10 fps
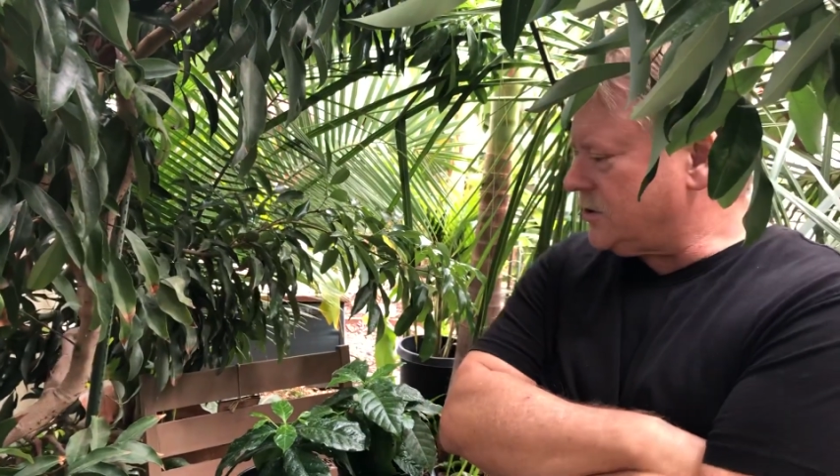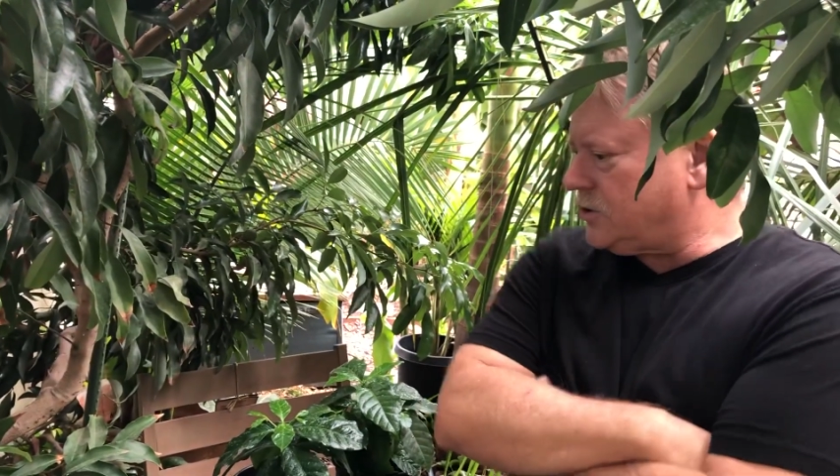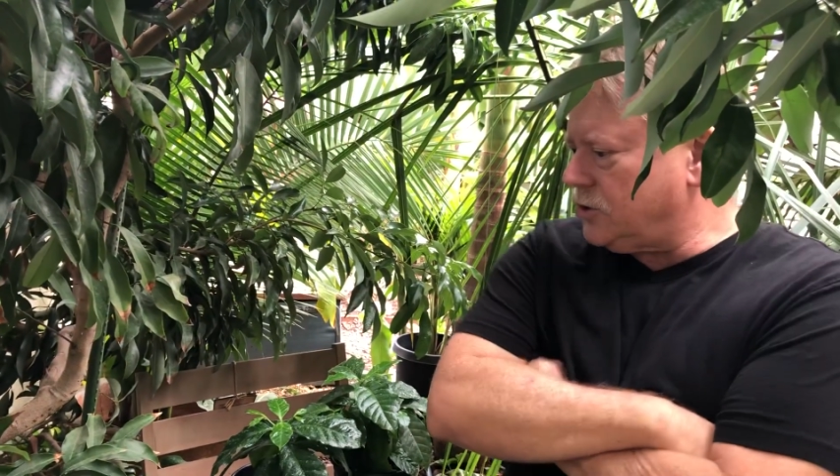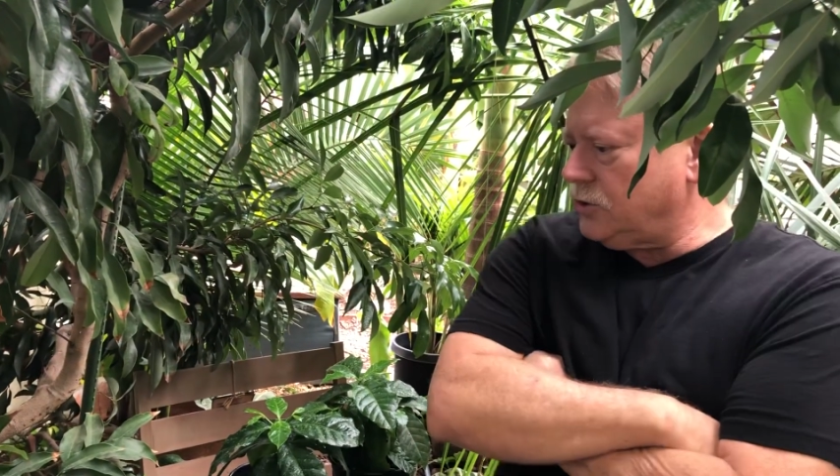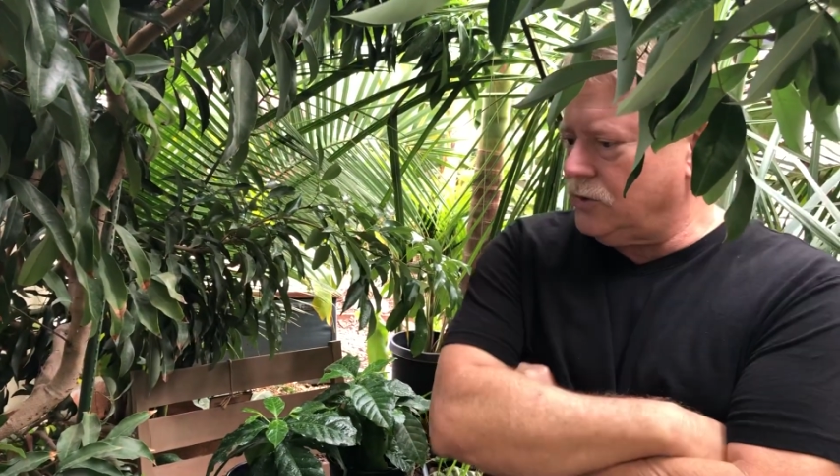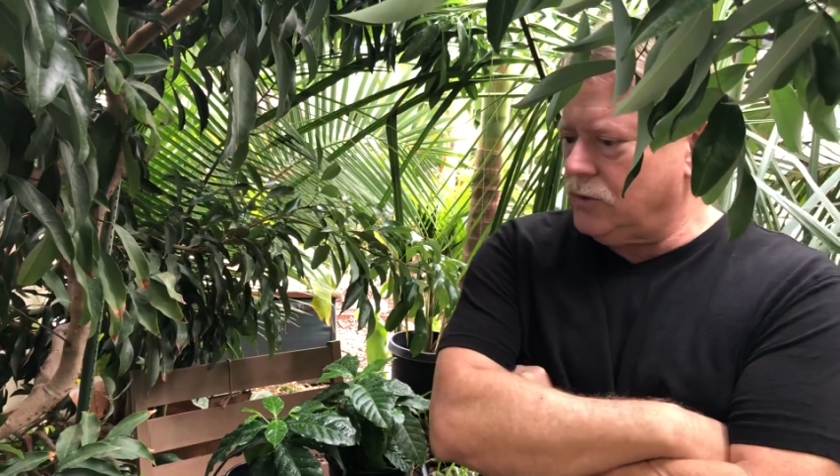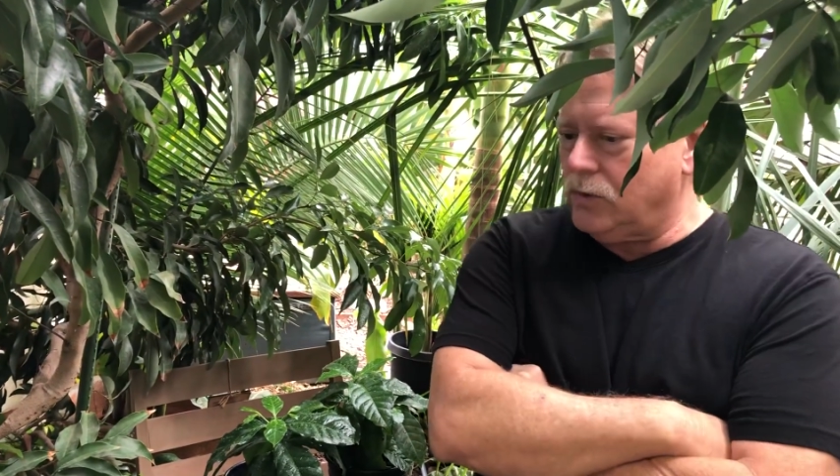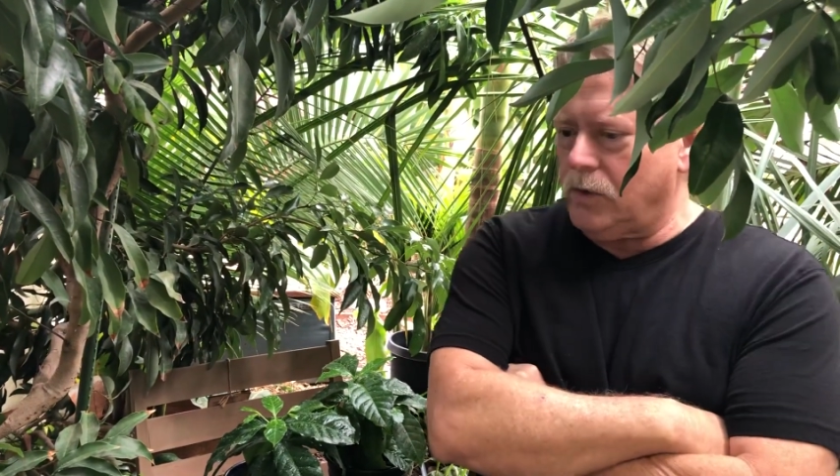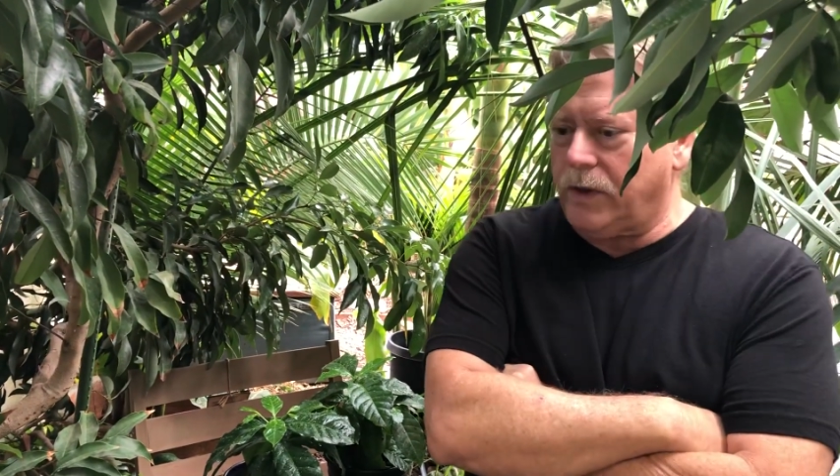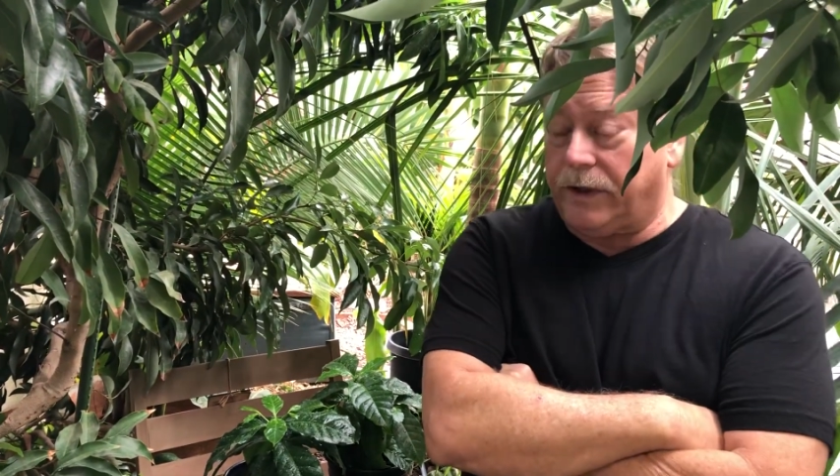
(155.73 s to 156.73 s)

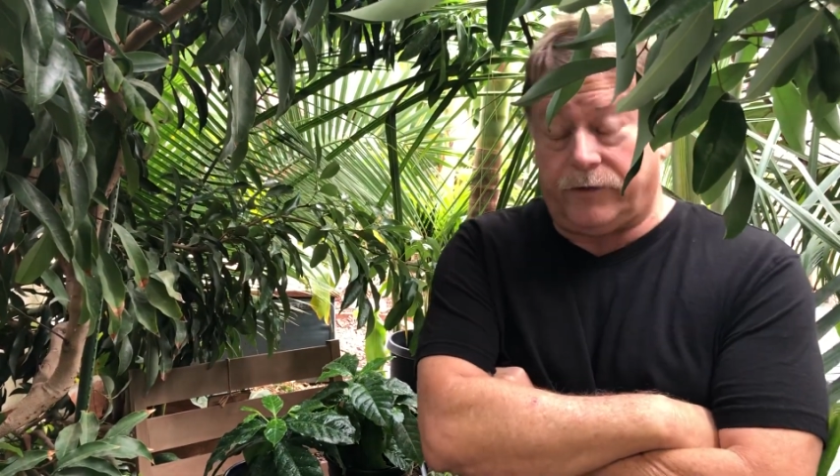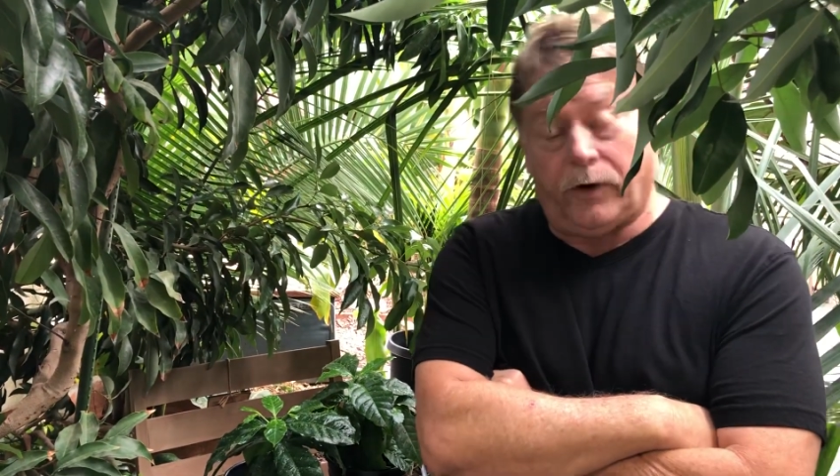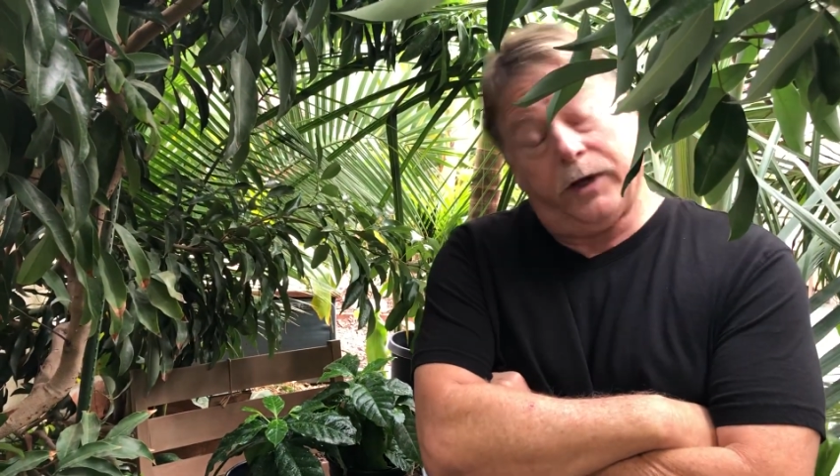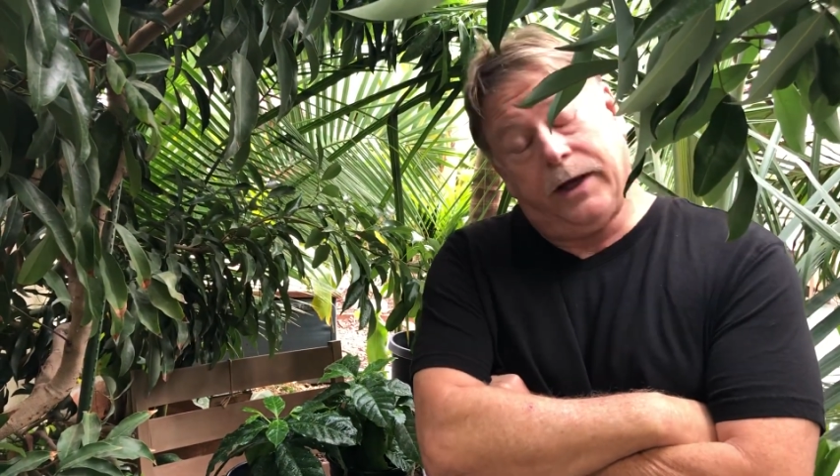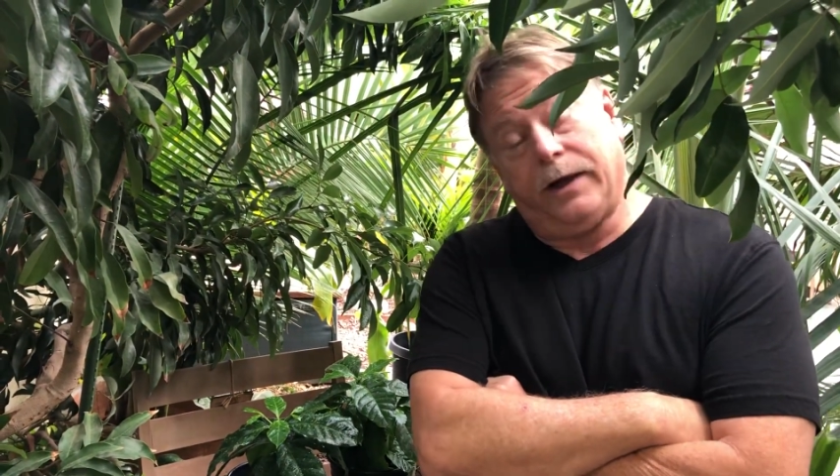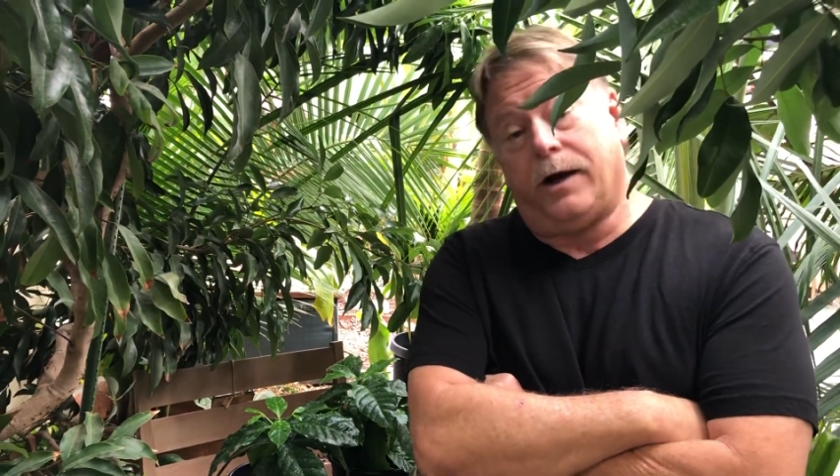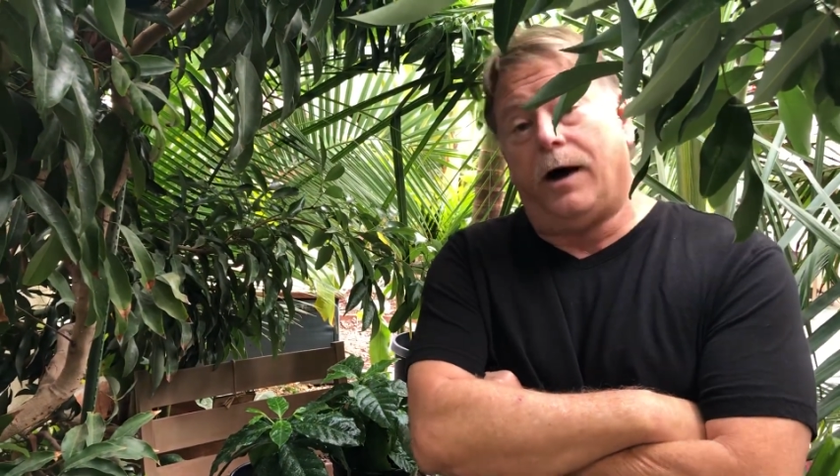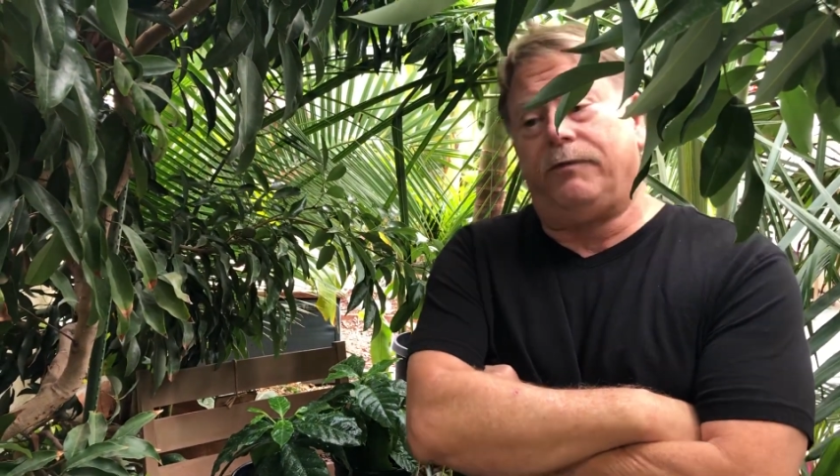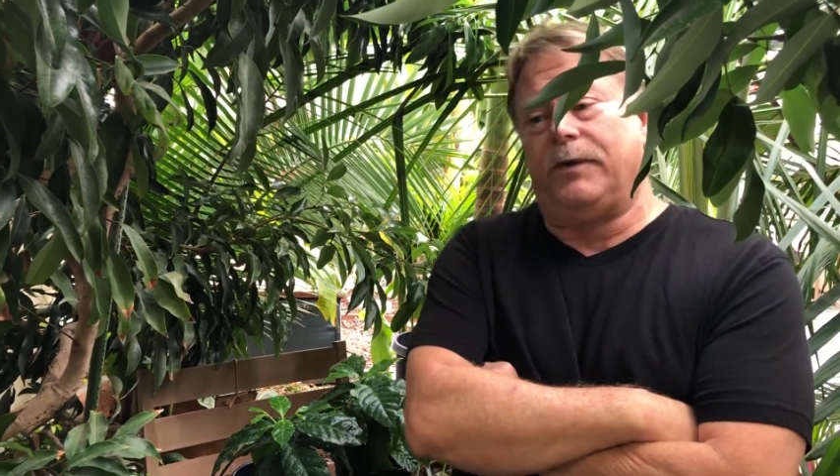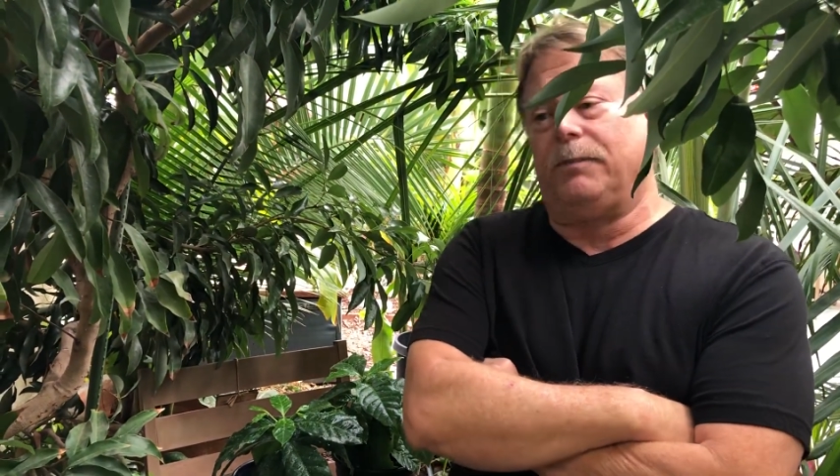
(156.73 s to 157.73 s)
to start getting
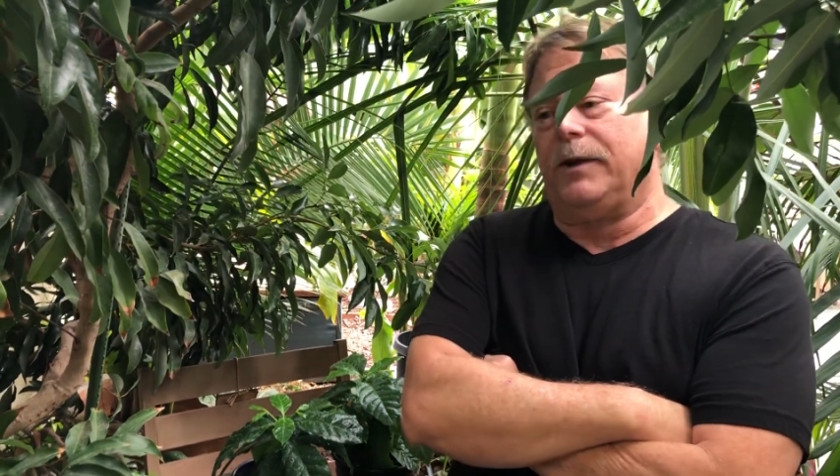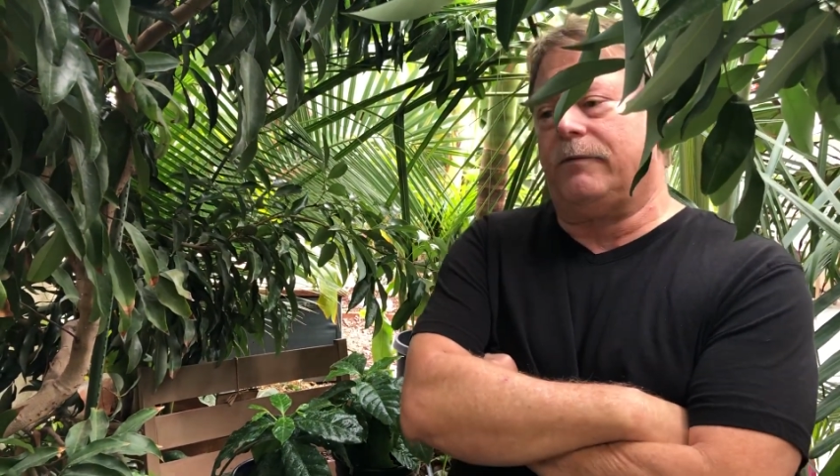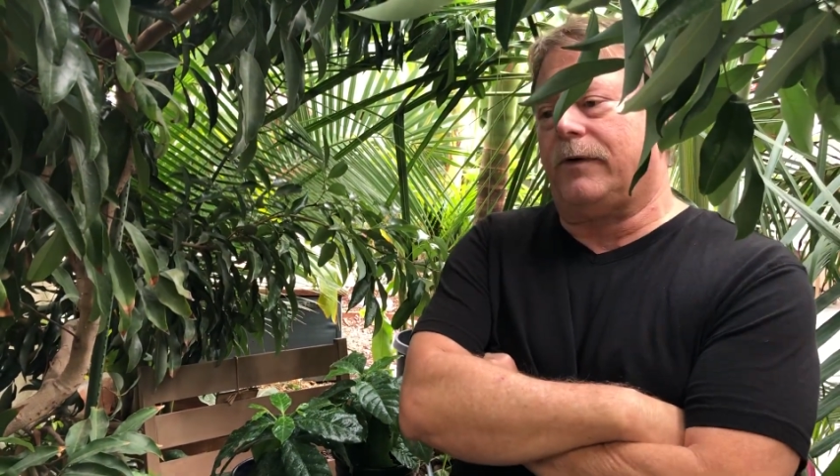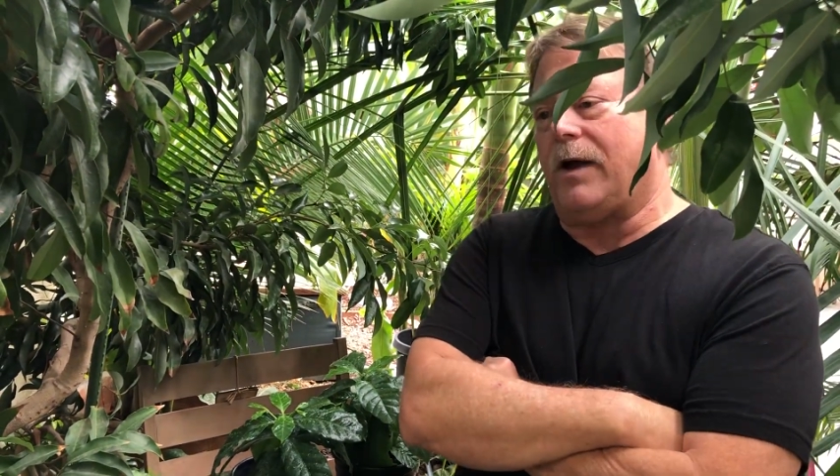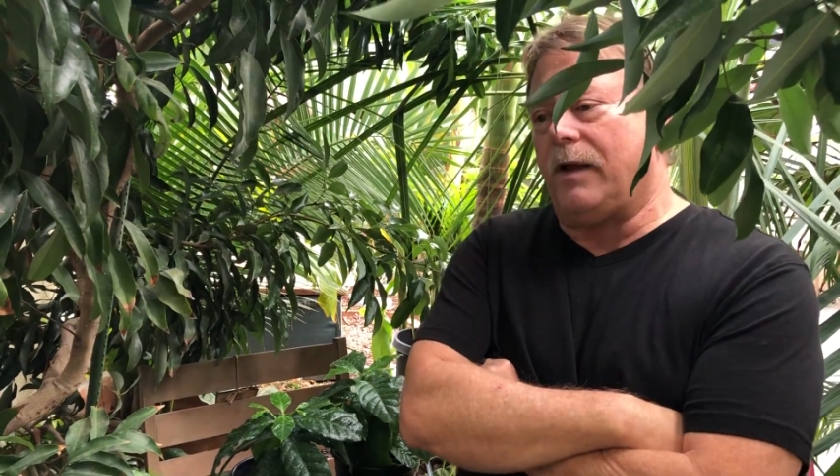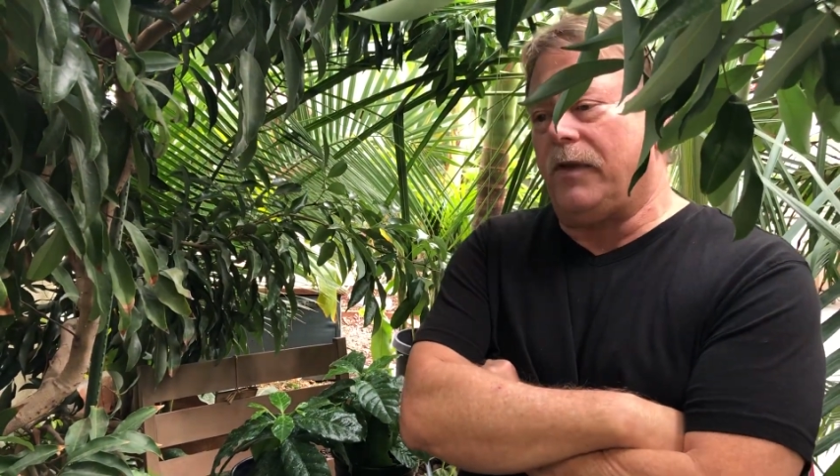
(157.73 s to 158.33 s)
coffee, believe it or not.